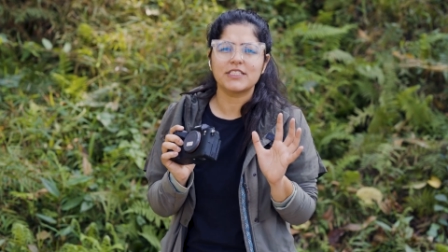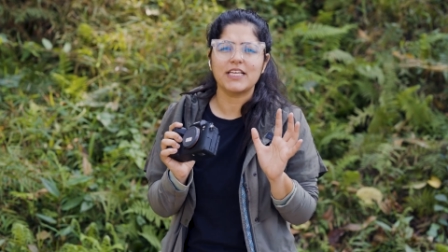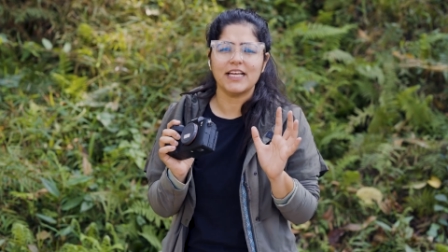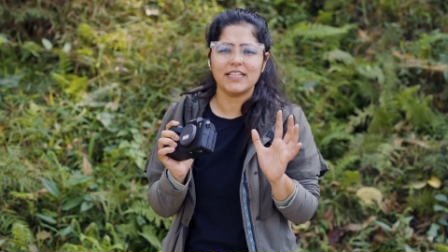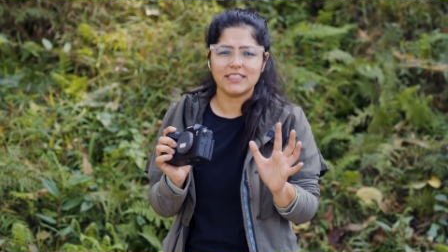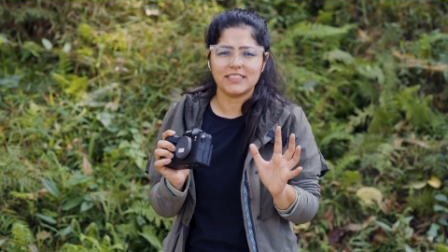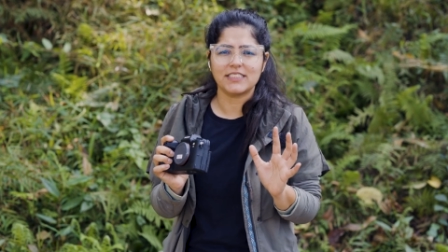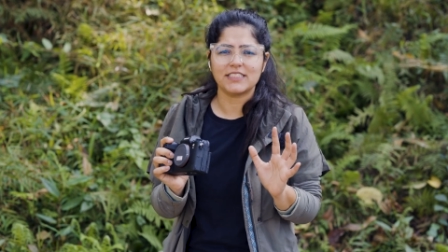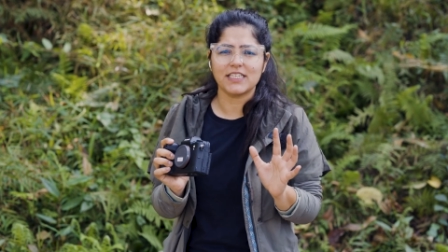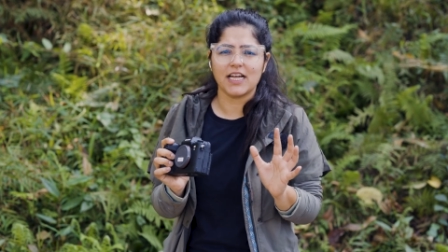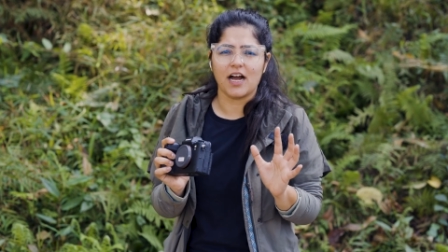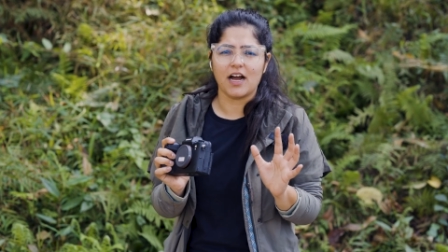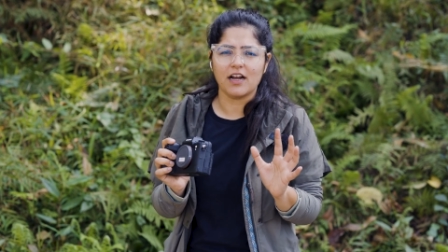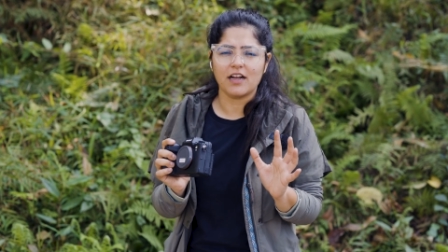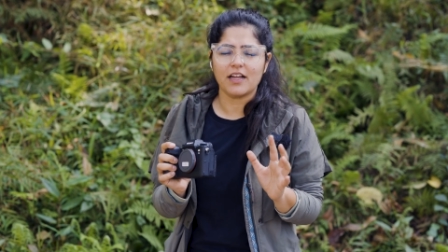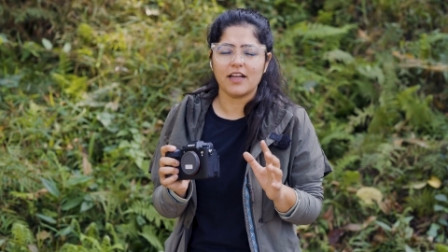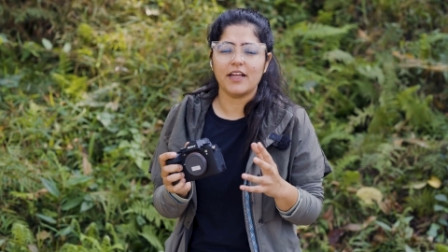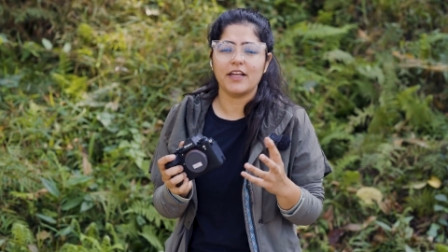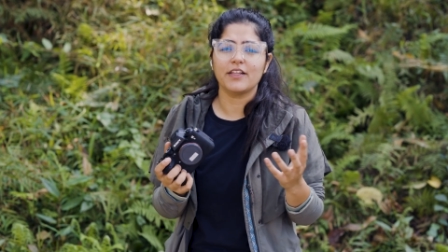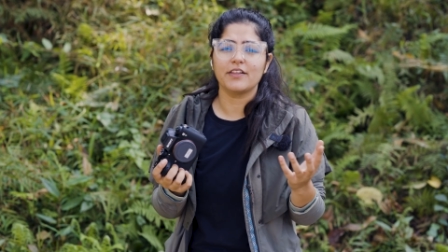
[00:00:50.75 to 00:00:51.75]
get
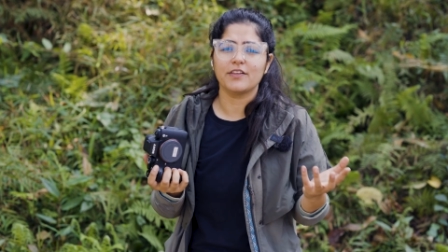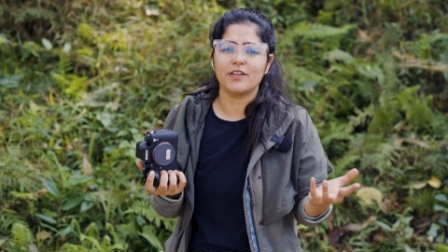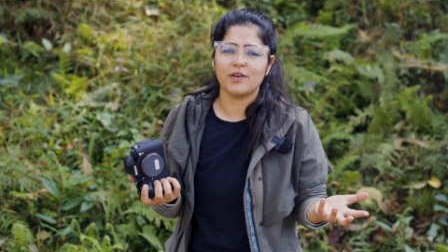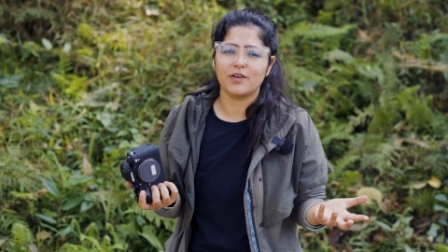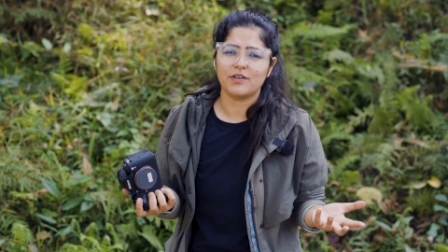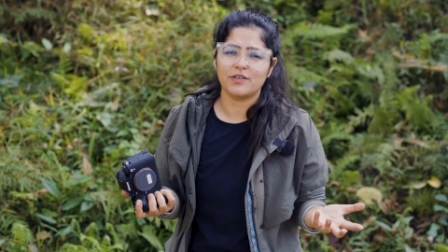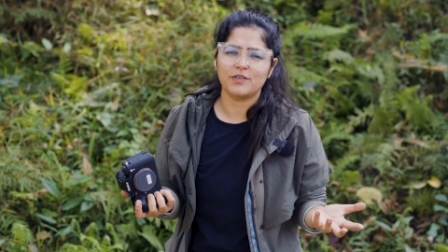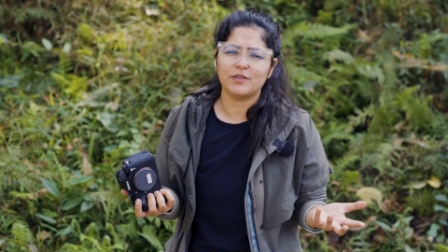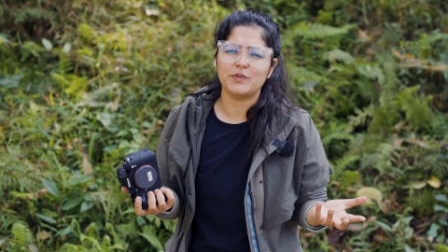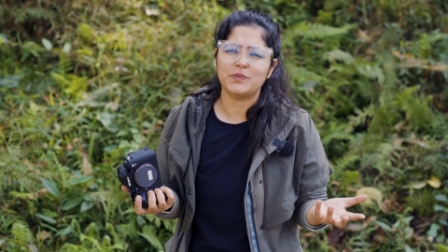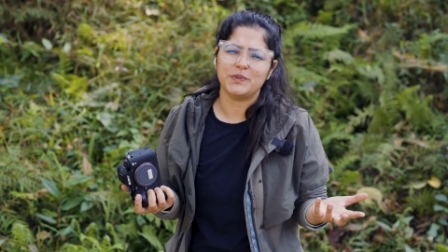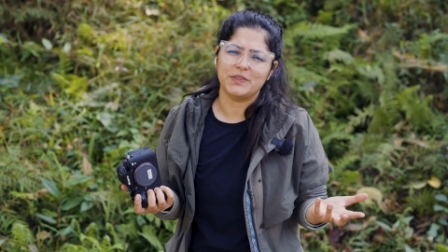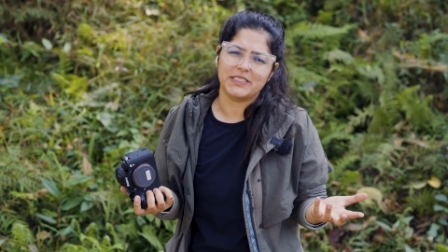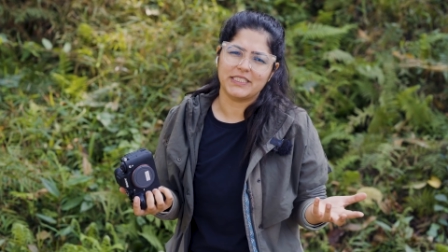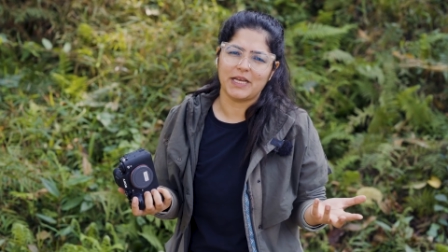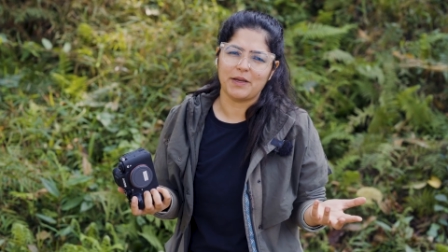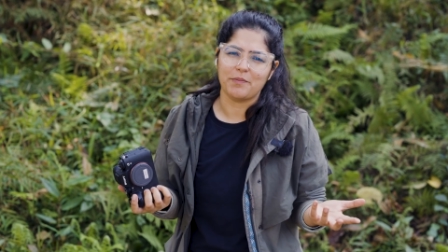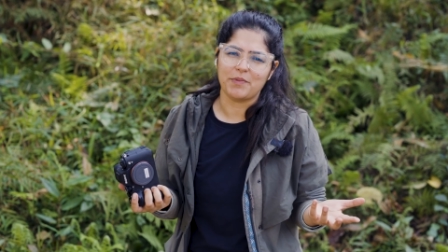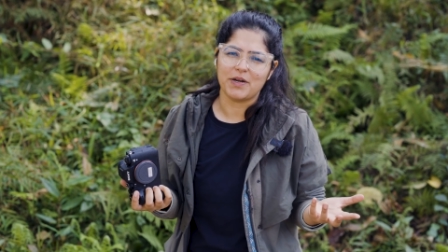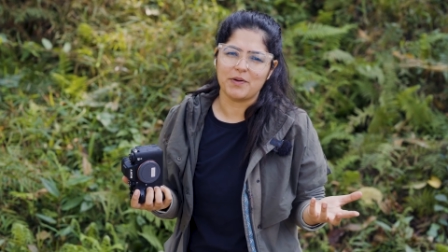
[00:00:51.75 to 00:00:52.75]
stuck in the old
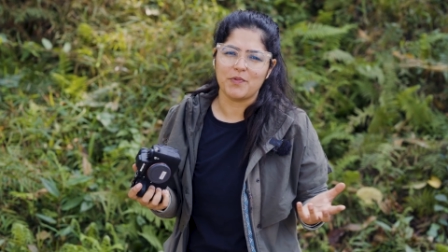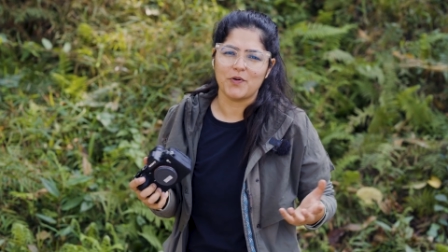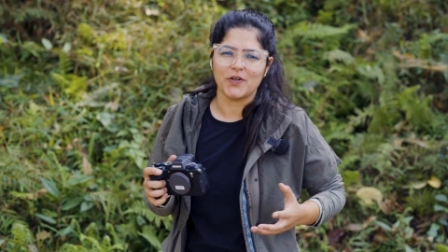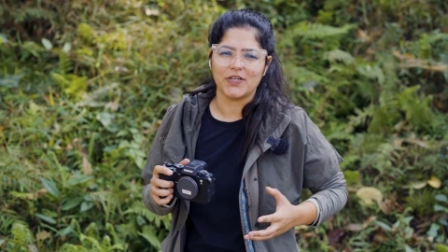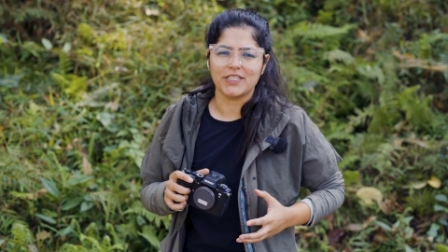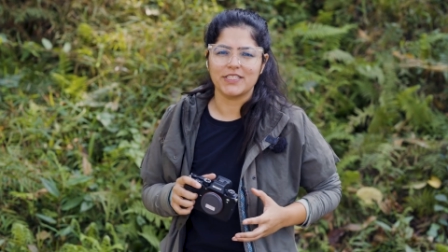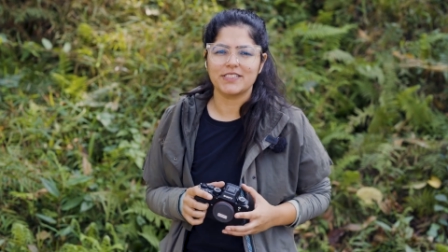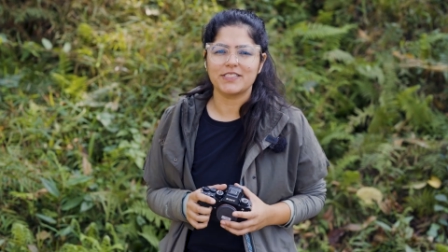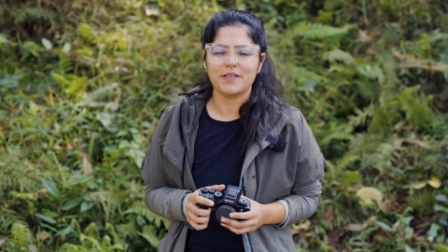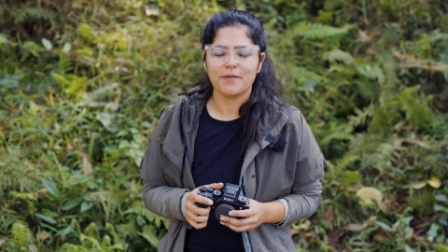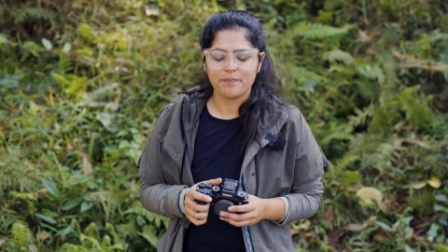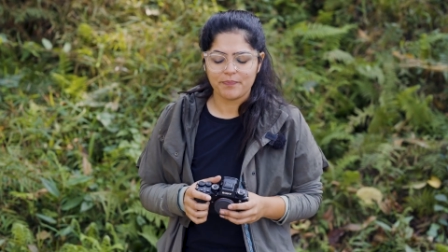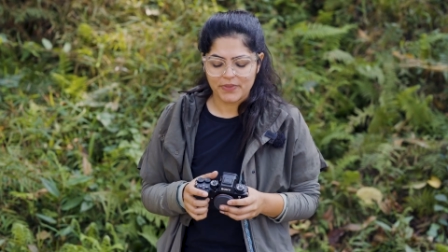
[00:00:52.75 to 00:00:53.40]
camera bodies.